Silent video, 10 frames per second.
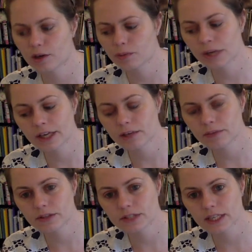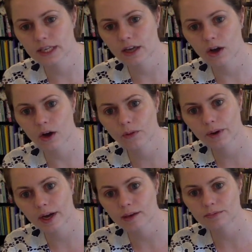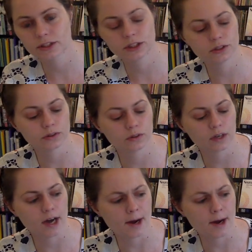We end up using it all the way up to